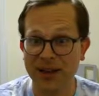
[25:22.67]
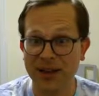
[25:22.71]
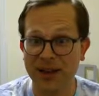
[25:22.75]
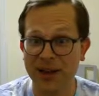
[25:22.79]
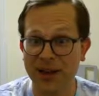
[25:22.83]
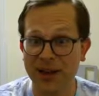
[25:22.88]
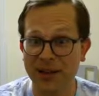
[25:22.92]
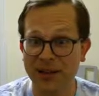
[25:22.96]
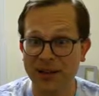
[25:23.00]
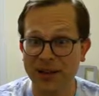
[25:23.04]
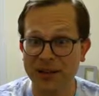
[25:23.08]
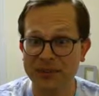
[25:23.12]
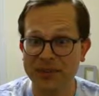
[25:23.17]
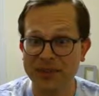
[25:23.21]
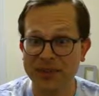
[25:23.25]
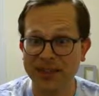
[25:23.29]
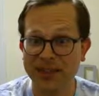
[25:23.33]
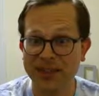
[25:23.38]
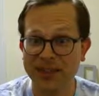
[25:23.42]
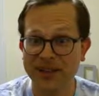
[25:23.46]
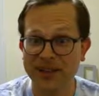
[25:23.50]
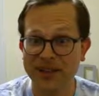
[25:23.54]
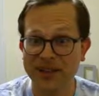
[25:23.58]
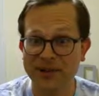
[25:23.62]
all clubs
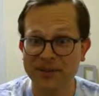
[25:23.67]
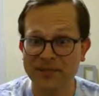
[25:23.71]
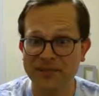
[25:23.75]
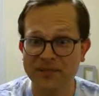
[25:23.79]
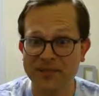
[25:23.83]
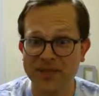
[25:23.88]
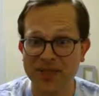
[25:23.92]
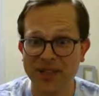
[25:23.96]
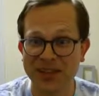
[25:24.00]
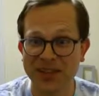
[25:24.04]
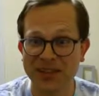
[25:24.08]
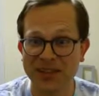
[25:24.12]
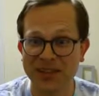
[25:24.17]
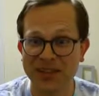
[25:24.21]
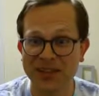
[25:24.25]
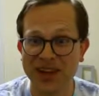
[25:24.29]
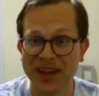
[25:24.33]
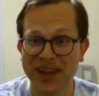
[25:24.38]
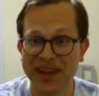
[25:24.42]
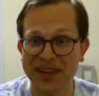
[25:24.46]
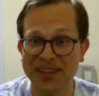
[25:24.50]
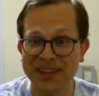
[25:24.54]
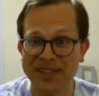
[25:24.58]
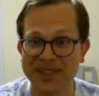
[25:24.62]
cleared.
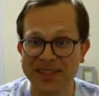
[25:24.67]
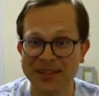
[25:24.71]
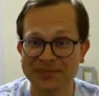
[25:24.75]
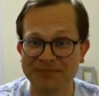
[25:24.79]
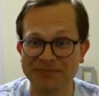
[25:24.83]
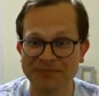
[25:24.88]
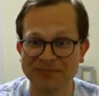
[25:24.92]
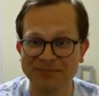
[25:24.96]
Congrats.